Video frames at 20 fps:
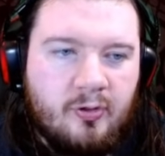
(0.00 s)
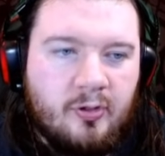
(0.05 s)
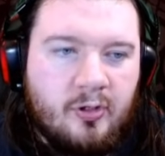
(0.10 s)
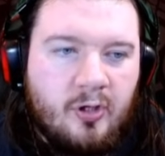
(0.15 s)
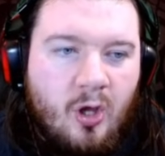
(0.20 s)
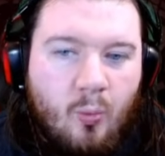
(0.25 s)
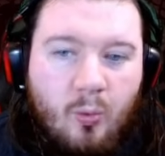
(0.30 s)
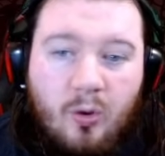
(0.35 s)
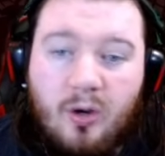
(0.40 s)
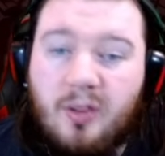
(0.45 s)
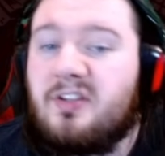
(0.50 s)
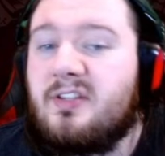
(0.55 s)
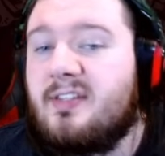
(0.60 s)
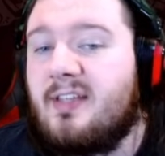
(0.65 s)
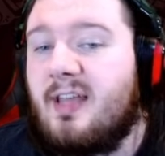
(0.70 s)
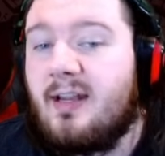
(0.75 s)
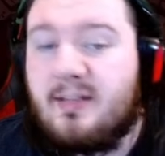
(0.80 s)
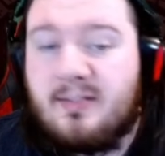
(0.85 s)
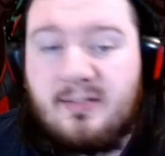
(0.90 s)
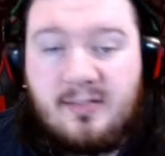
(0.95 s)
one of the
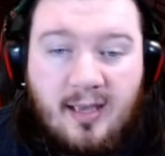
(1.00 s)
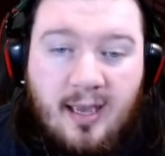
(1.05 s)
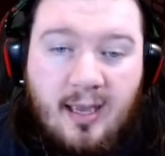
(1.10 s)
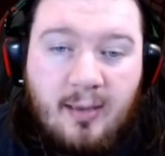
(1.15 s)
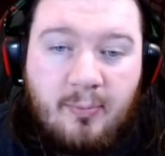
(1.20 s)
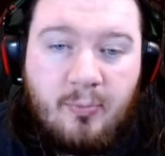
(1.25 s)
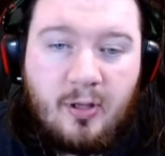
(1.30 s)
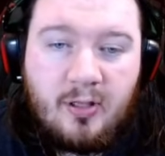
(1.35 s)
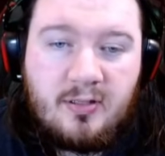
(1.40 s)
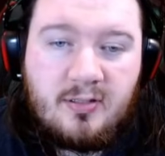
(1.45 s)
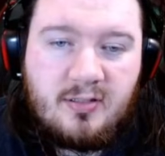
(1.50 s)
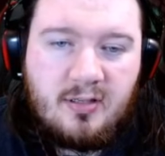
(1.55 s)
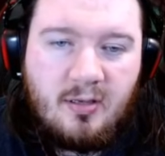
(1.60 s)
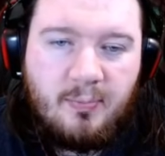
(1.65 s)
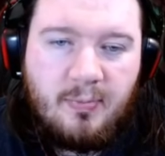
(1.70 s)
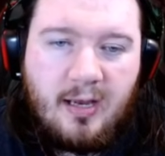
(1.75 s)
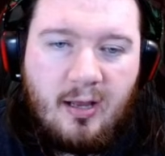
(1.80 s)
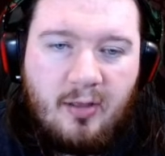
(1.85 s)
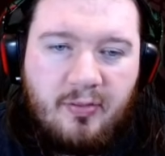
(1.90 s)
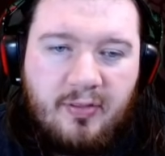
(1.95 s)
designers of the game, and
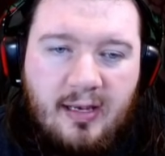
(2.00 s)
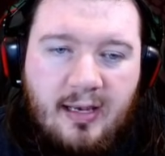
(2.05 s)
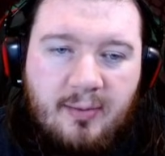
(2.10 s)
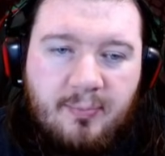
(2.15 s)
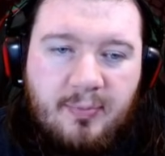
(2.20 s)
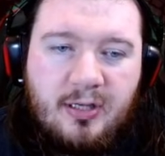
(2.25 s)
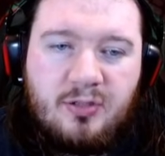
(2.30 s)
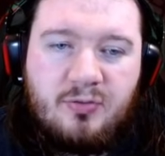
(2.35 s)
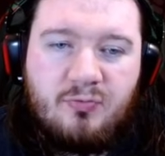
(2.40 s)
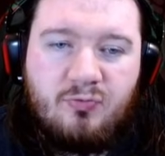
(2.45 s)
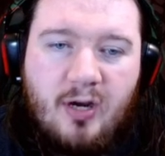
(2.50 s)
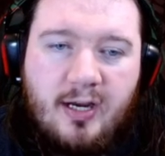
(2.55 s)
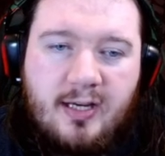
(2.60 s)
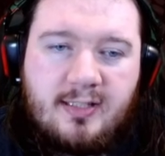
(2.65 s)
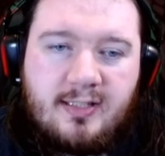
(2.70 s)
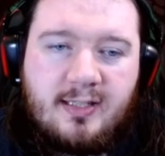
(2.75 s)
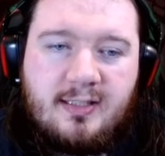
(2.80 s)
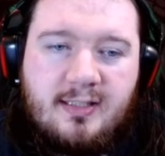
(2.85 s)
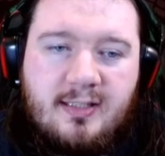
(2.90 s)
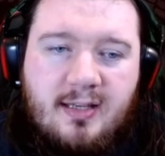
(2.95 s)
somehow they let me write
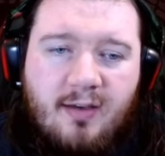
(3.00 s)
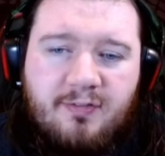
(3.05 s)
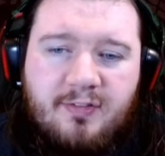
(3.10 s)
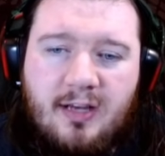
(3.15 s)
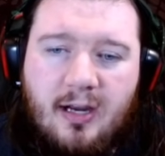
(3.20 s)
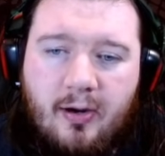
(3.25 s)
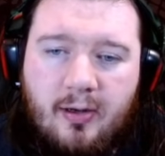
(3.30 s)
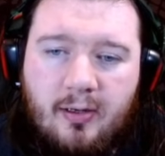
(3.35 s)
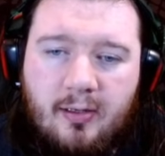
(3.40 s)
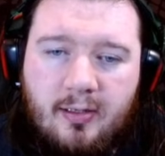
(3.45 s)
a dev diary.